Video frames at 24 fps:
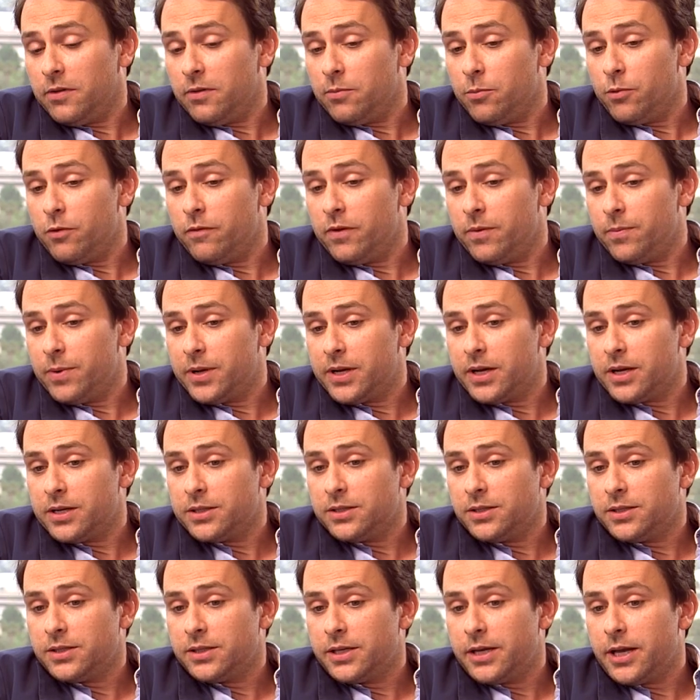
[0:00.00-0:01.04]
to the movie
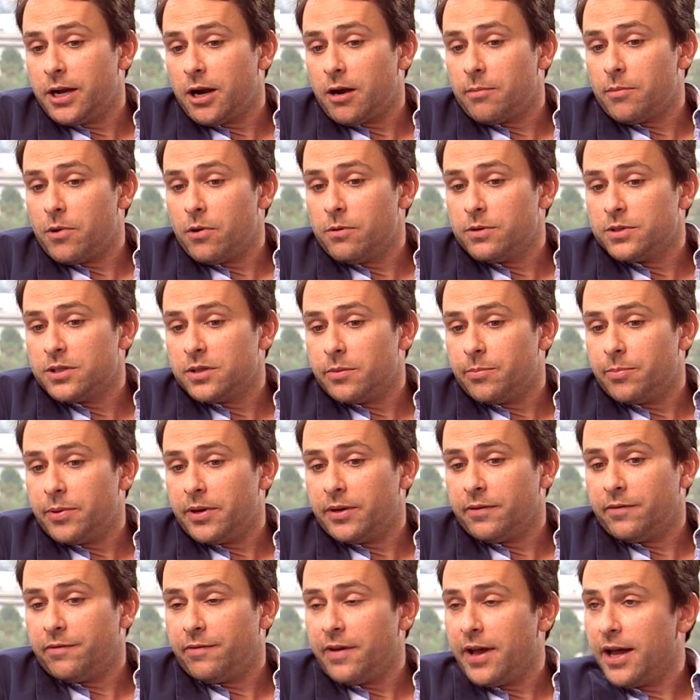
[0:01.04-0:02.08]
because Guillermo is a
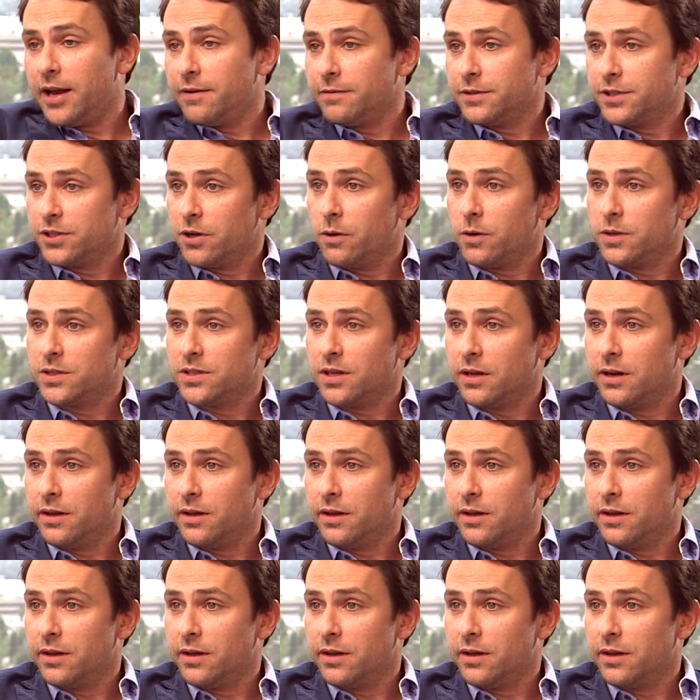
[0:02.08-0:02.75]
big fan of It's Always